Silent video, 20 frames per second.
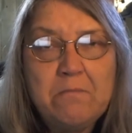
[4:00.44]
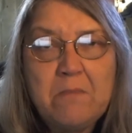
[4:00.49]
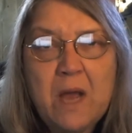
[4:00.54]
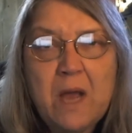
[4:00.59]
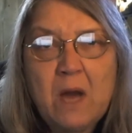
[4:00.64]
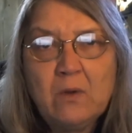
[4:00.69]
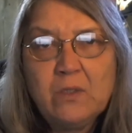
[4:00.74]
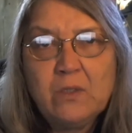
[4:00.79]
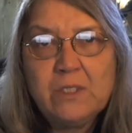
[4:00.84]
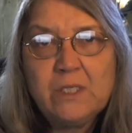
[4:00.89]

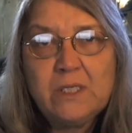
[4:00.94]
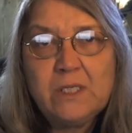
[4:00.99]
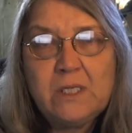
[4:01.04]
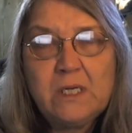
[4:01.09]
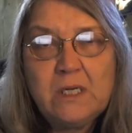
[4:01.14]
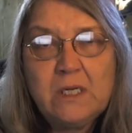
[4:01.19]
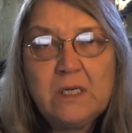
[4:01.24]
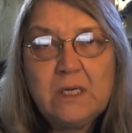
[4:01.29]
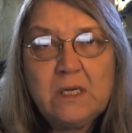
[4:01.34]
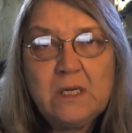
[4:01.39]
mounted,
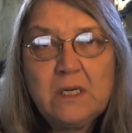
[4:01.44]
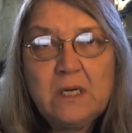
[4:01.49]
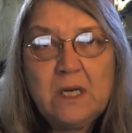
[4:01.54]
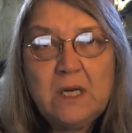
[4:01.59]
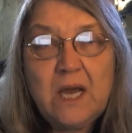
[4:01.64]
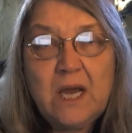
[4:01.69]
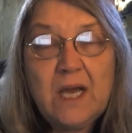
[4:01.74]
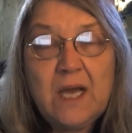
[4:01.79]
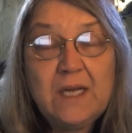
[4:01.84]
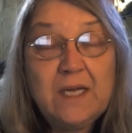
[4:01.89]

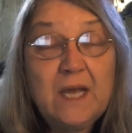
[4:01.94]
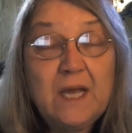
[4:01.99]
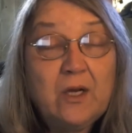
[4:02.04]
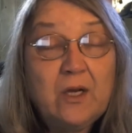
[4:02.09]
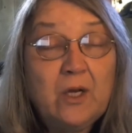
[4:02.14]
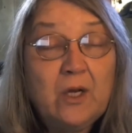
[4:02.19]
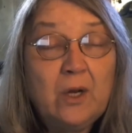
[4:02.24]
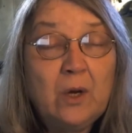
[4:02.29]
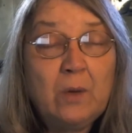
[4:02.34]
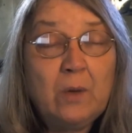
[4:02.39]
and yet
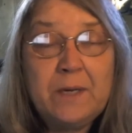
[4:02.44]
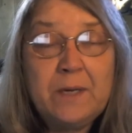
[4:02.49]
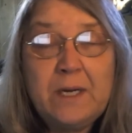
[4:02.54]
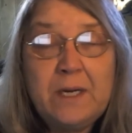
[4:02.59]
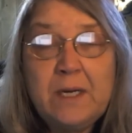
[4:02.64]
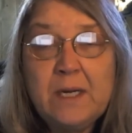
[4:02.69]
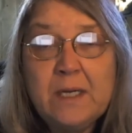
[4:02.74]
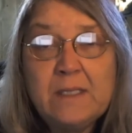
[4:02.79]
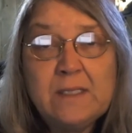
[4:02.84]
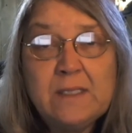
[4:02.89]
nobody
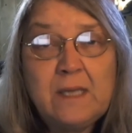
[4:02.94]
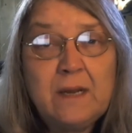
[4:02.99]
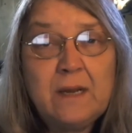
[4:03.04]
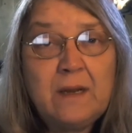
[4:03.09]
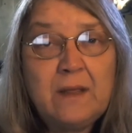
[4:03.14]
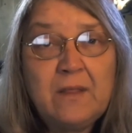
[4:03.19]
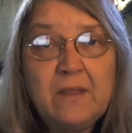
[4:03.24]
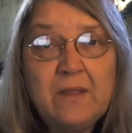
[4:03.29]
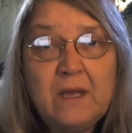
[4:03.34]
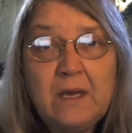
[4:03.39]
does
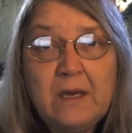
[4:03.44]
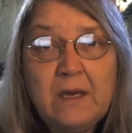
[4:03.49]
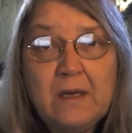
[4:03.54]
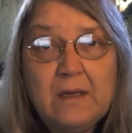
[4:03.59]
anything.